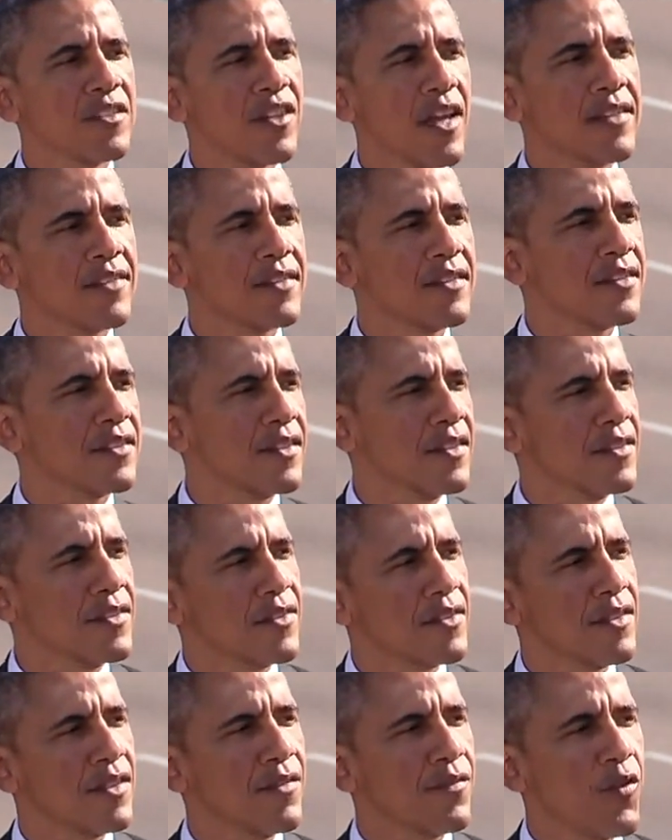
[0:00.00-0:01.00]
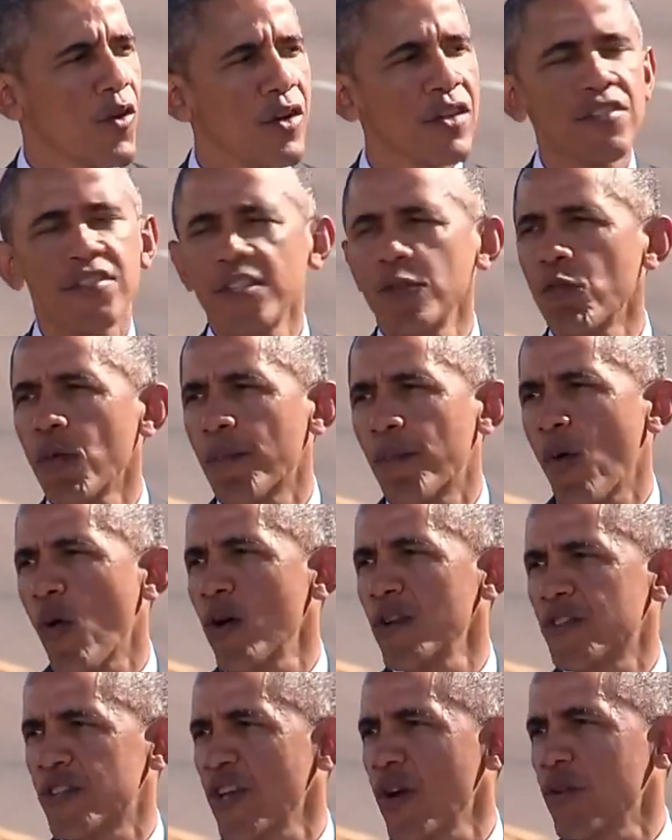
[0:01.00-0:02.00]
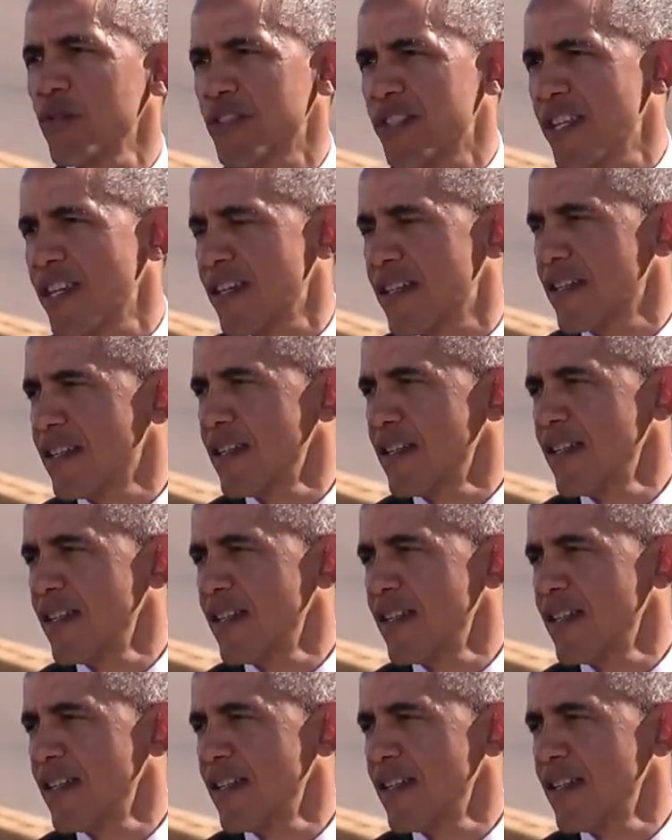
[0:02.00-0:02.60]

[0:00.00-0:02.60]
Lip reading: of Justice's Ferguson report shows that,